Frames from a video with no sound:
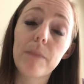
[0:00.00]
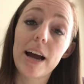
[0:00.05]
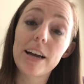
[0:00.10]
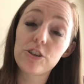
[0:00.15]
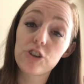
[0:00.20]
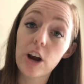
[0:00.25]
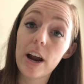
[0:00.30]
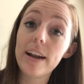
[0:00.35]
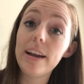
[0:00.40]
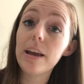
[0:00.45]

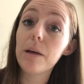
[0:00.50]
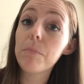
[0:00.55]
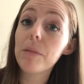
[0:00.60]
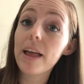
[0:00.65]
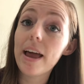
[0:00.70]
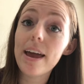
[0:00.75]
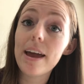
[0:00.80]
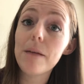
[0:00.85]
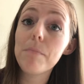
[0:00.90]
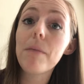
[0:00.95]
training
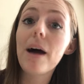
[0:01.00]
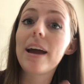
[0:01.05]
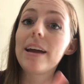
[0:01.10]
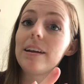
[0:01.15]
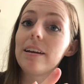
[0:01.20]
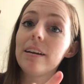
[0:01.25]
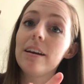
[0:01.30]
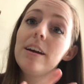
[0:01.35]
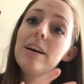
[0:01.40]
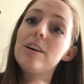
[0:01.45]
plan.
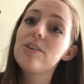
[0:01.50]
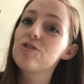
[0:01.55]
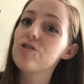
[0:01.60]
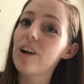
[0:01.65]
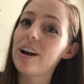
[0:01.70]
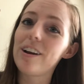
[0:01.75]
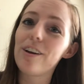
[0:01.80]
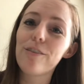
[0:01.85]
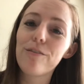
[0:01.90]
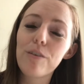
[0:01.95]
My
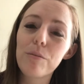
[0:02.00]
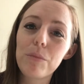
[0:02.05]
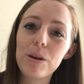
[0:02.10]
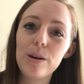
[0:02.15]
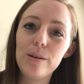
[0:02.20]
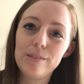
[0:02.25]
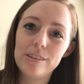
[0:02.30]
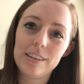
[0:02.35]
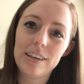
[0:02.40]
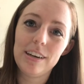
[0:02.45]
trainer from
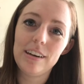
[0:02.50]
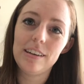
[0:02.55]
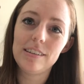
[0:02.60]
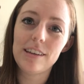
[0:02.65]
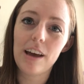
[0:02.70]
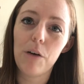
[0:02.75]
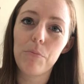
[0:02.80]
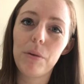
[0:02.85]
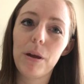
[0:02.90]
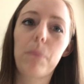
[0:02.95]
Houston is
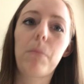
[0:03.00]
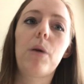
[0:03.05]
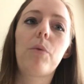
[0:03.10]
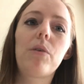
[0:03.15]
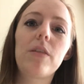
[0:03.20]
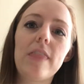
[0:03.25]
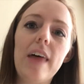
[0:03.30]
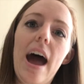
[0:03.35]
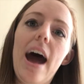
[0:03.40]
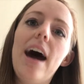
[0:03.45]
helping me
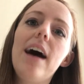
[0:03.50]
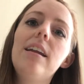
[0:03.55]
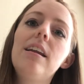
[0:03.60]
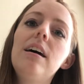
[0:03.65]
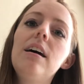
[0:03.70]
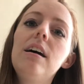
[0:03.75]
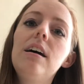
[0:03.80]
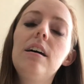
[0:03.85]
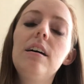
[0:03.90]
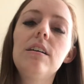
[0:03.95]
with that,
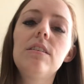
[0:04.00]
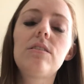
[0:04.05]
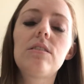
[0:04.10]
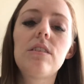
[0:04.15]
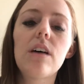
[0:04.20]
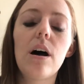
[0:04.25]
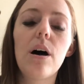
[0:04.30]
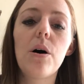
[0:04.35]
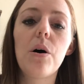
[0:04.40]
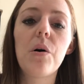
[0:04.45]

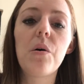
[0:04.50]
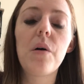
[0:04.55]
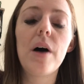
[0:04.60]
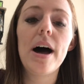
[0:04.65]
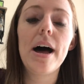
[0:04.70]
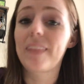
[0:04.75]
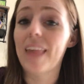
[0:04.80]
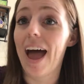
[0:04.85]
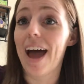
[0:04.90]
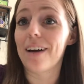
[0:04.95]
so
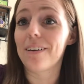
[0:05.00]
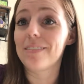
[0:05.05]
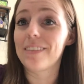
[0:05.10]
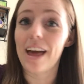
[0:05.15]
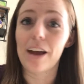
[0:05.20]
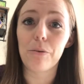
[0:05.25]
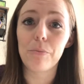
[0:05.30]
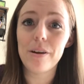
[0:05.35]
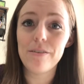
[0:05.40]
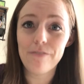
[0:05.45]

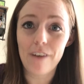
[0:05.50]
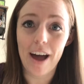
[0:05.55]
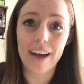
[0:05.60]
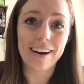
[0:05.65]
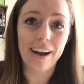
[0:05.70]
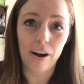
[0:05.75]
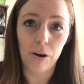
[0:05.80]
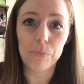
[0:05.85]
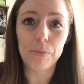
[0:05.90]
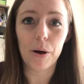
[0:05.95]
that'll be fun.
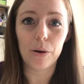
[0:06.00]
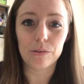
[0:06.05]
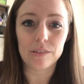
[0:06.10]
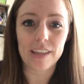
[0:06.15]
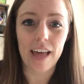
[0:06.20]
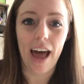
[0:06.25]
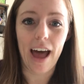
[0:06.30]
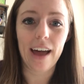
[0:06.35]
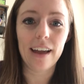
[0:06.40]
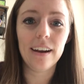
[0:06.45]
I'll post
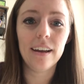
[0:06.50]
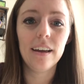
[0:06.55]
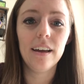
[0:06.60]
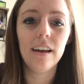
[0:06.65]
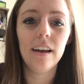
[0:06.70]
that.